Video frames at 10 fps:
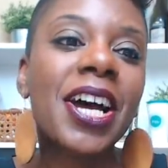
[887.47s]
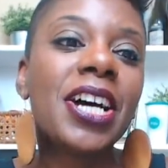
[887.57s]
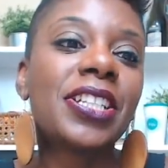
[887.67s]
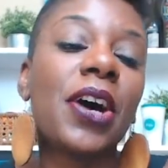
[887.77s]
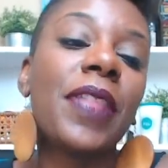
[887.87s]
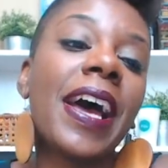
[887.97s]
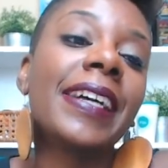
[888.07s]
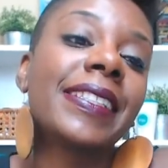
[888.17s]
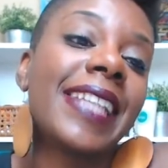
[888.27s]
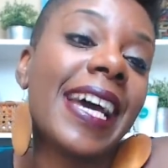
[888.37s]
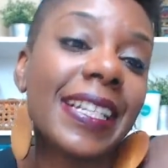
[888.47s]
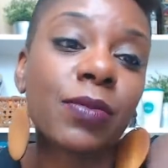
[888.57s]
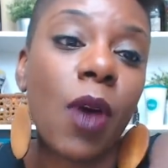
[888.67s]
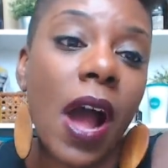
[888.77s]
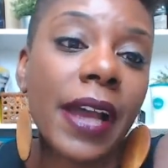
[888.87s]
So that's
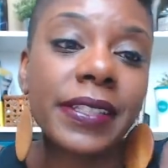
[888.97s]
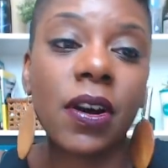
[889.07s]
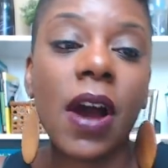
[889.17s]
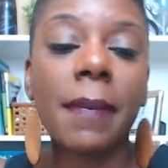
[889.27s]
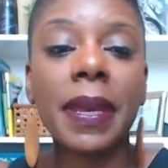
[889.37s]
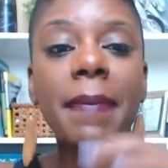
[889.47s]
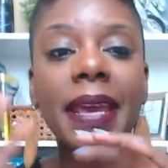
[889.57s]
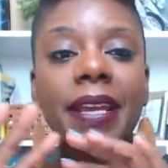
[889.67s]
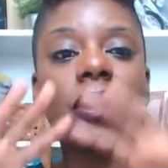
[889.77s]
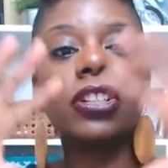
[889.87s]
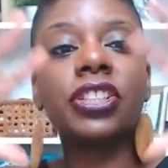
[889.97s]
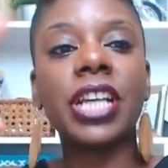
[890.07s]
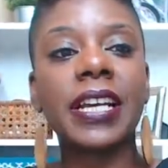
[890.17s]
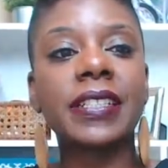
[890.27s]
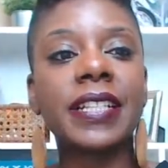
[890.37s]
why. So, I mean, men are
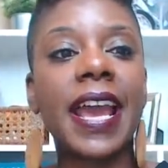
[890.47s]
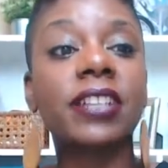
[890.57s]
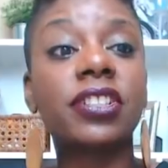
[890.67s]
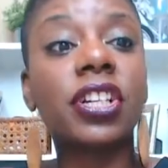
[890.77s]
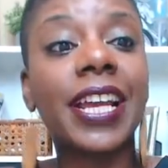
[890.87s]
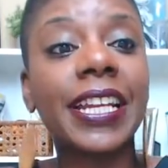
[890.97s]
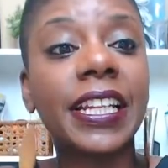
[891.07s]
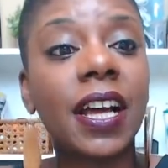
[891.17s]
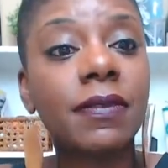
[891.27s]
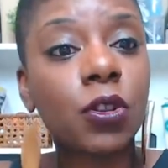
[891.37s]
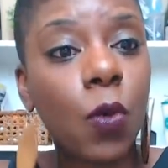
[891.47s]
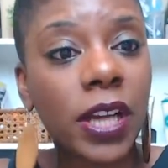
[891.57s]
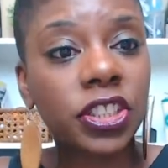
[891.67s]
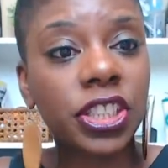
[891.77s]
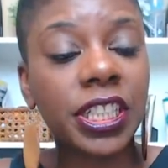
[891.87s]
just, to answer Lady Love's
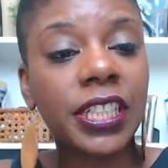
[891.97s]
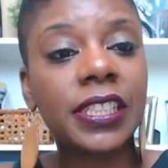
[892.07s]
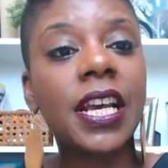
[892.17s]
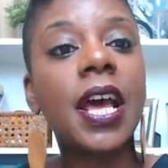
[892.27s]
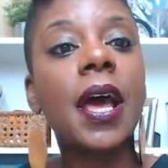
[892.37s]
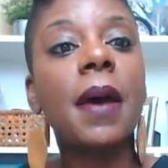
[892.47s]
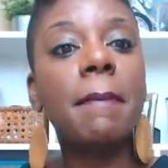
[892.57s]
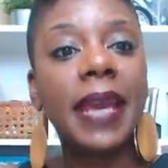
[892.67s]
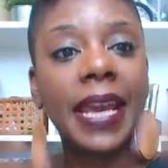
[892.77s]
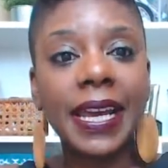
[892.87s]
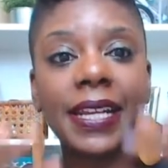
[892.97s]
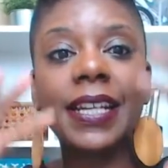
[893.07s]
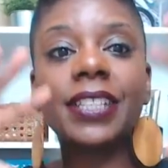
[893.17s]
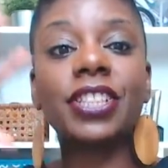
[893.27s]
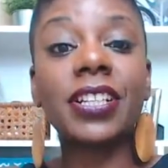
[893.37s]
question,
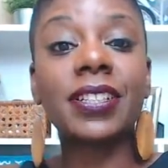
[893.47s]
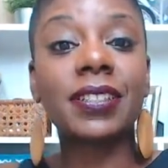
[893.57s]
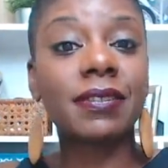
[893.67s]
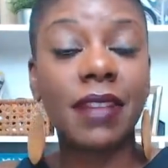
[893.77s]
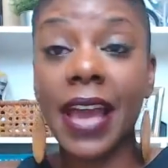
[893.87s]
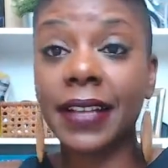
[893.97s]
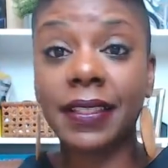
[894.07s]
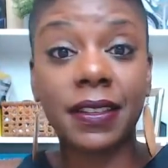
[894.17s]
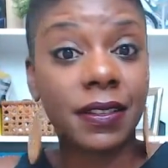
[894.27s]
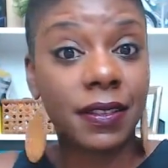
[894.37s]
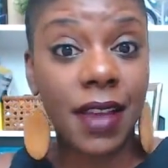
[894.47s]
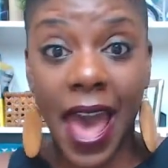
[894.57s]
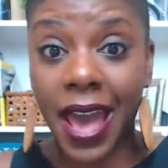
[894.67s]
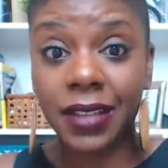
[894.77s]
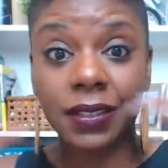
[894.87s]
men just like the
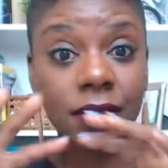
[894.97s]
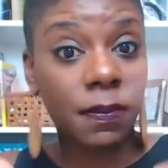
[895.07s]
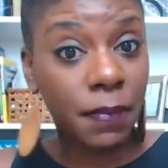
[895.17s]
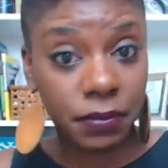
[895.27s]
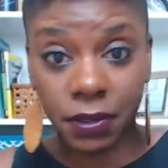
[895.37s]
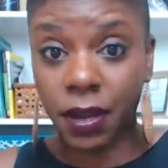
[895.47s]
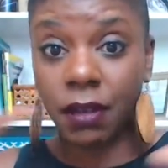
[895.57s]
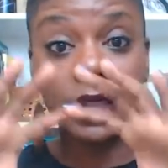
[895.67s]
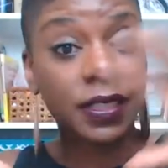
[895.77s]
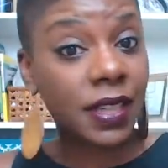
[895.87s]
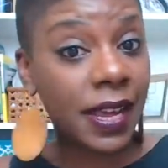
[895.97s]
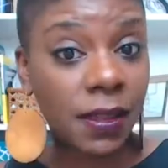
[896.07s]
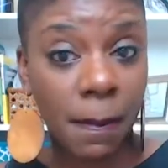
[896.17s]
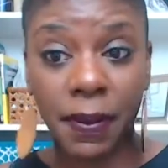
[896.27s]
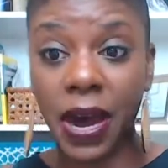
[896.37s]
ass of the, you know, they just like the
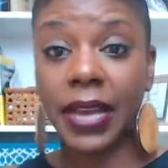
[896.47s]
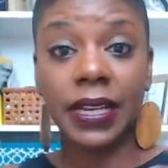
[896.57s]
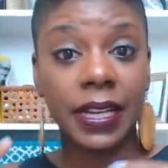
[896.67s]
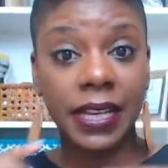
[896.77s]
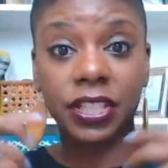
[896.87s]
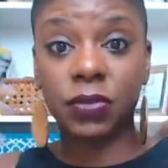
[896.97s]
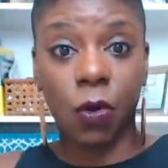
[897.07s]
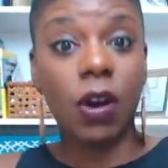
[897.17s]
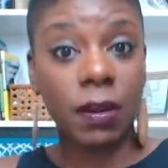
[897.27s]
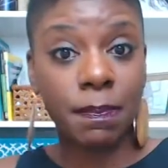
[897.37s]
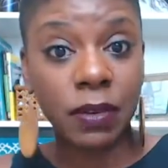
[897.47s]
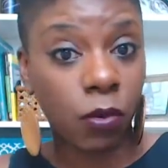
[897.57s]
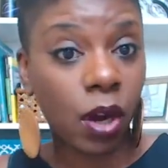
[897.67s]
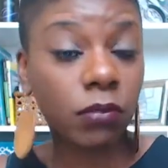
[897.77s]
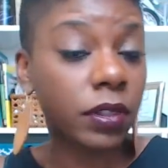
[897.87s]
butt and they just want to be
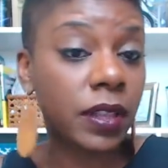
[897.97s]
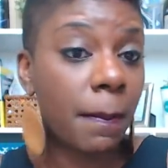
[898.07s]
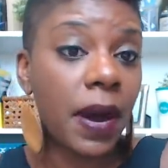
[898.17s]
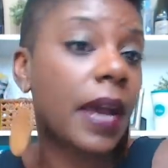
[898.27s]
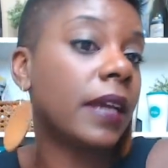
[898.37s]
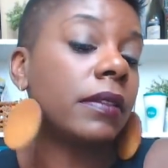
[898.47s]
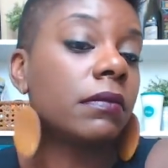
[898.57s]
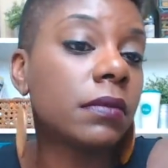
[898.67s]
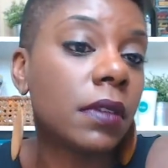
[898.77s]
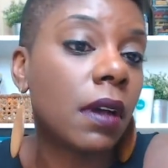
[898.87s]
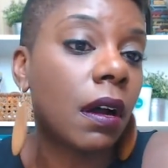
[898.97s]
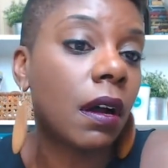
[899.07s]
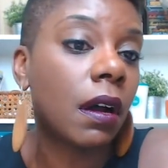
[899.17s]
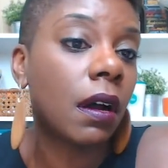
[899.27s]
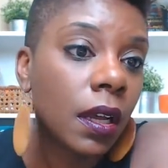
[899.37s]
one with the butt.
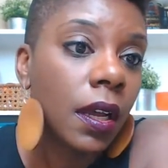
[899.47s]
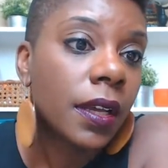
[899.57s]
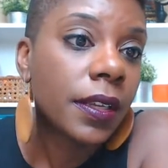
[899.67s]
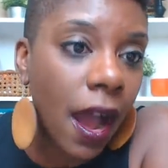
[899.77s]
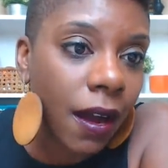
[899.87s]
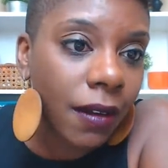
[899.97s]
So yeah.